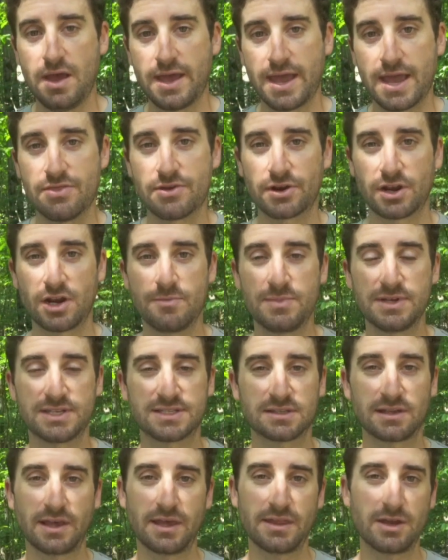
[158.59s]
and they're gonna be
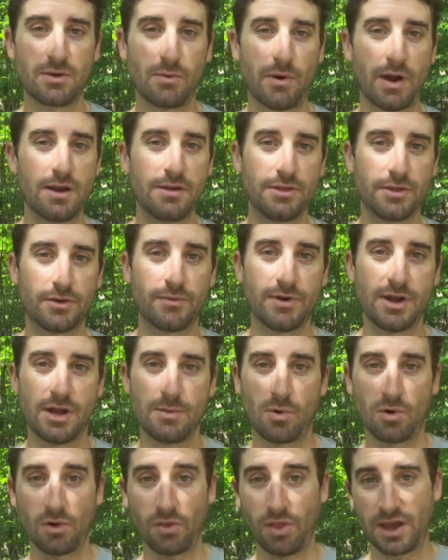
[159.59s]
slightly wider than the
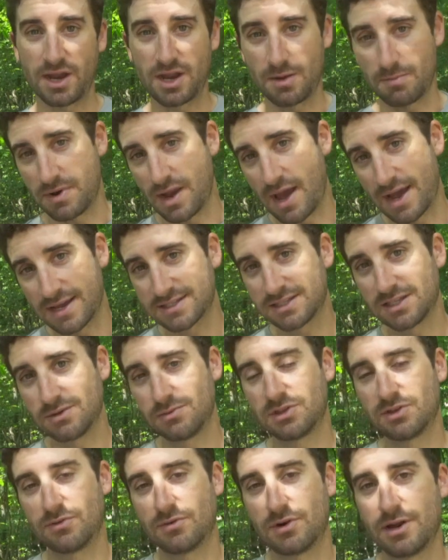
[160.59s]
rim or line up nicely
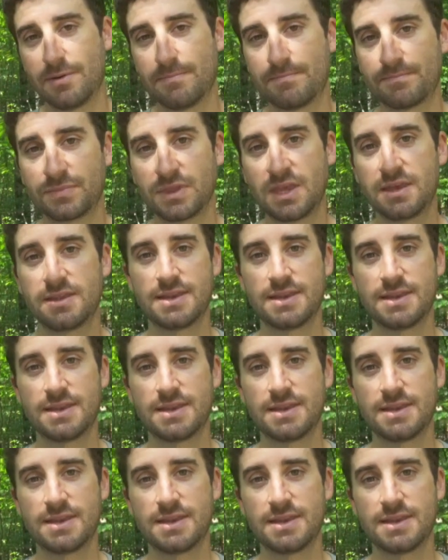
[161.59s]
with the rim.